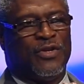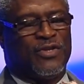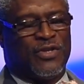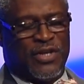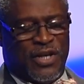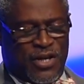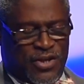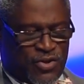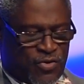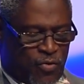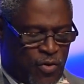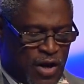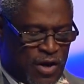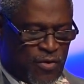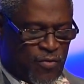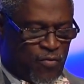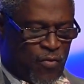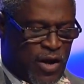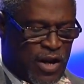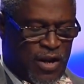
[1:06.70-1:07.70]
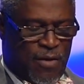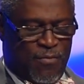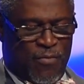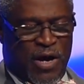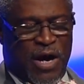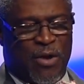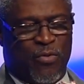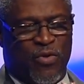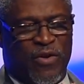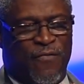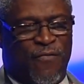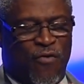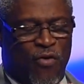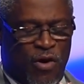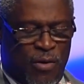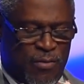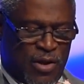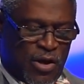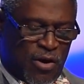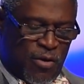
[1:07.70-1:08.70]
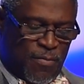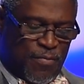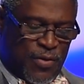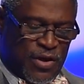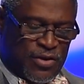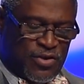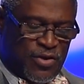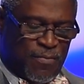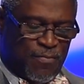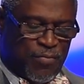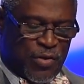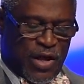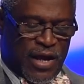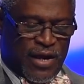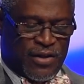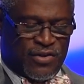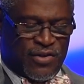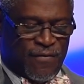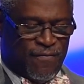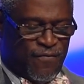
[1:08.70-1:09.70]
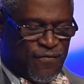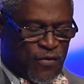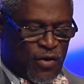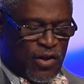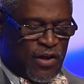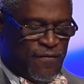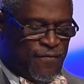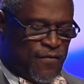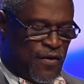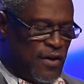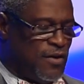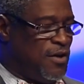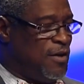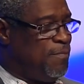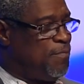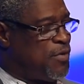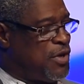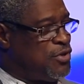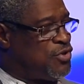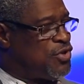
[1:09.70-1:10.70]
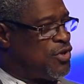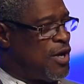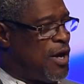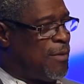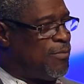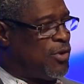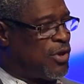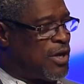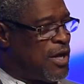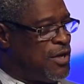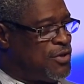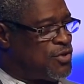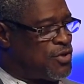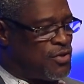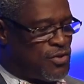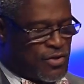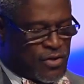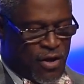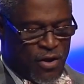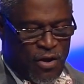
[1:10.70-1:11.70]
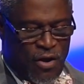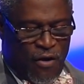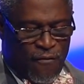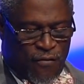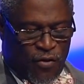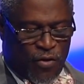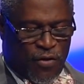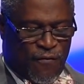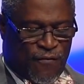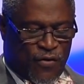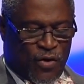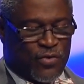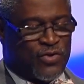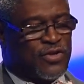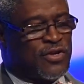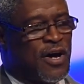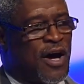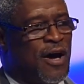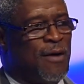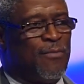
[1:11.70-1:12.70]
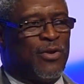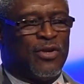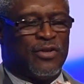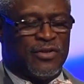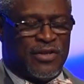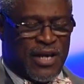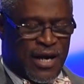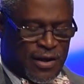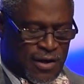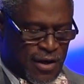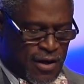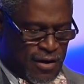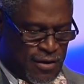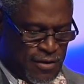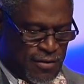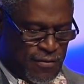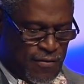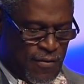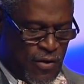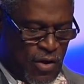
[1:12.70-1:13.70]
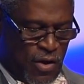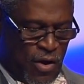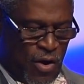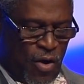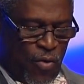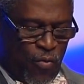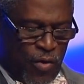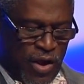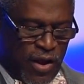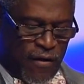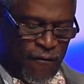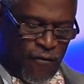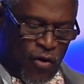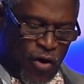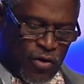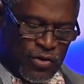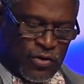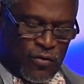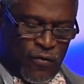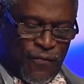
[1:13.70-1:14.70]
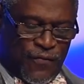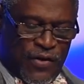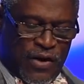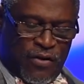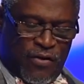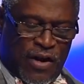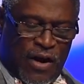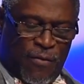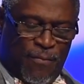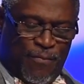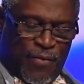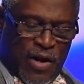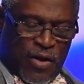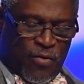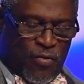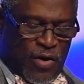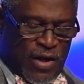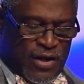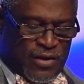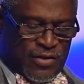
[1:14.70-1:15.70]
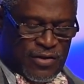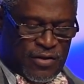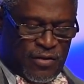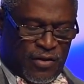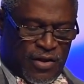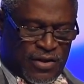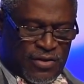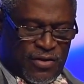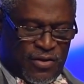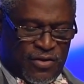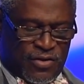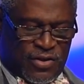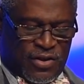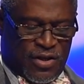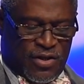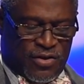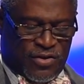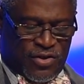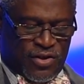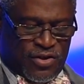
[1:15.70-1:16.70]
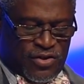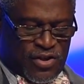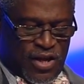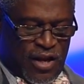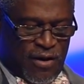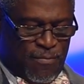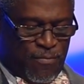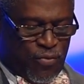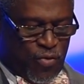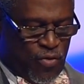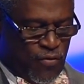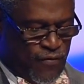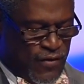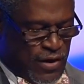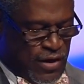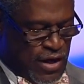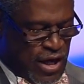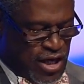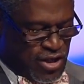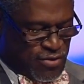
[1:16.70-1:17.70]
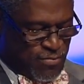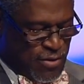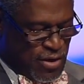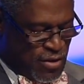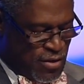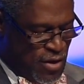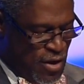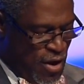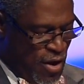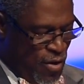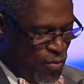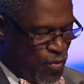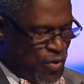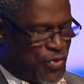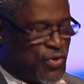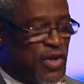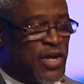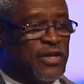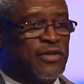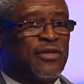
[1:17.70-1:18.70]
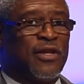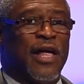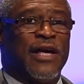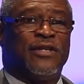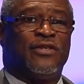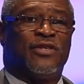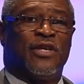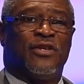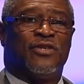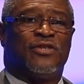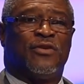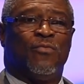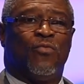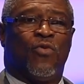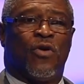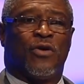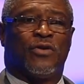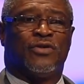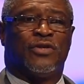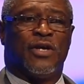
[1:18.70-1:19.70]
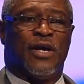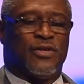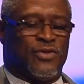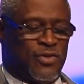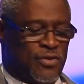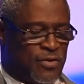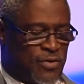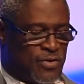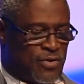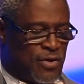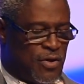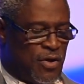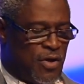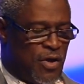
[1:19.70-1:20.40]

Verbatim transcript: the city's credit rating by reforming our pension plans and fully funding pension obligations for the first time in a decade. We have also figured out better ways to listen to citizens and improve engagement with things like citizen work sessions